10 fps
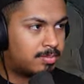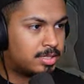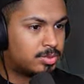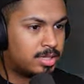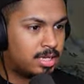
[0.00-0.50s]

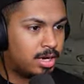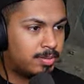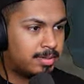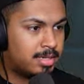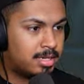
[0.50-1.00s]
just really
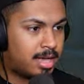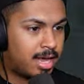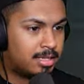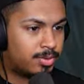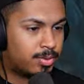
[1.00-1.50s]
hoping the,
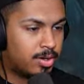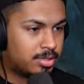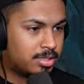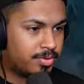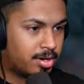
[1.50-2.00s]
the roads
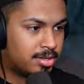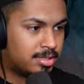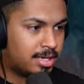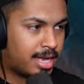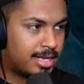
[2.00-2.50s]
is
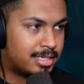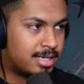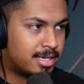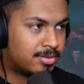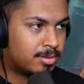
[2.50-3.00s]
frozen. I get a
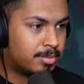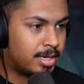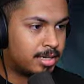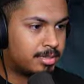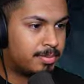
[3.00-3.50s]
text from the
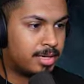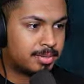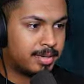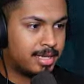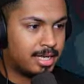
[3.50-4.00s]
boss. Boss
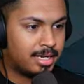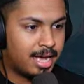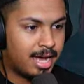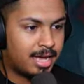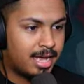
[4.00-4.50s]
man like,
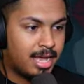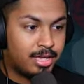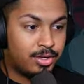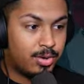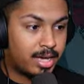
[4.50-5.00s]
nah,
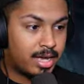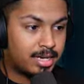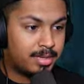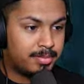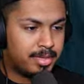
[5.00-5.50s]
you ain't got to
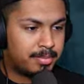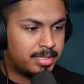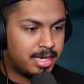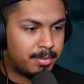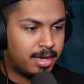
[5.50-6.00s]
come in, but
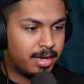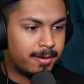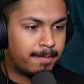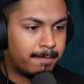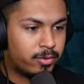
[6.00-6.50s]
check me out,
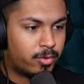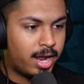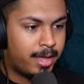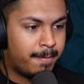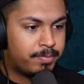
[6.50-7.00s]
right?